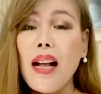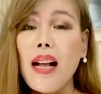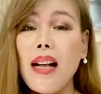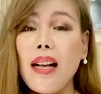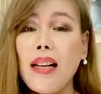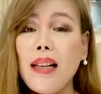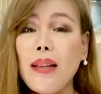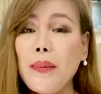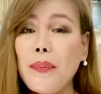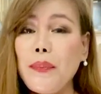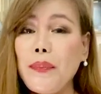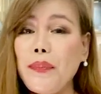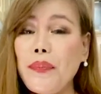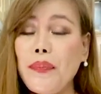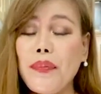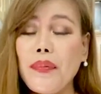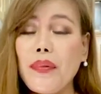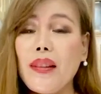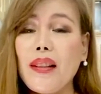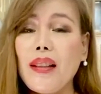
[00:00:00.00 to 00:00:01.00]

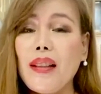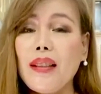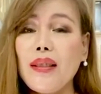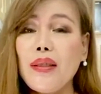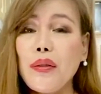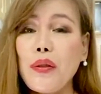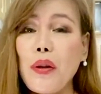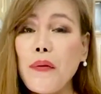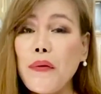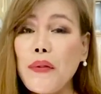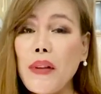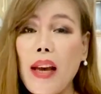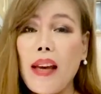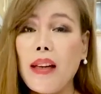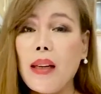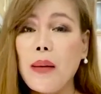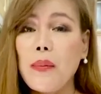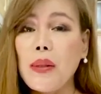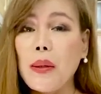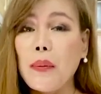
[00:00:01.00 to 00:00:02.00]
Two of the
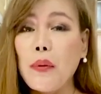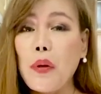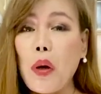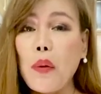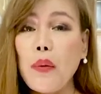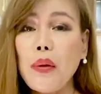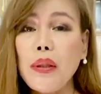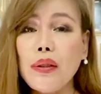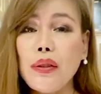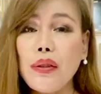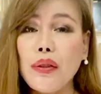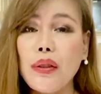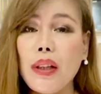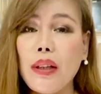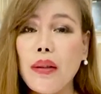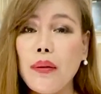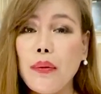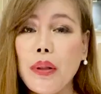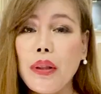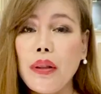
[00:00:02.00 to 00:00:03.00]
items I'm going to
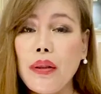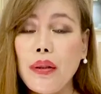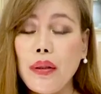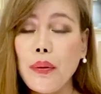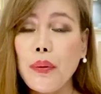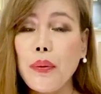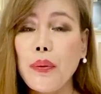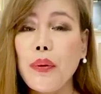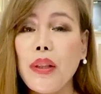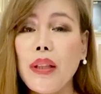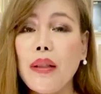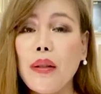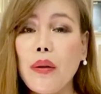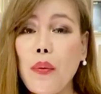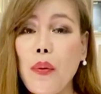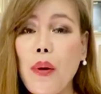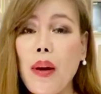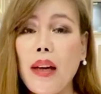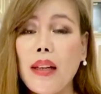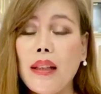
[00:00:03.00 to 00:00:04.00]
share with you in a
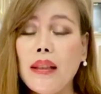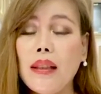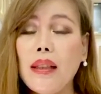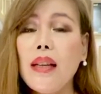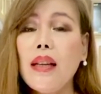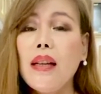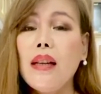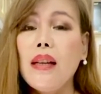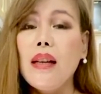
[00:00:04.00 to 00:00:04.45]
while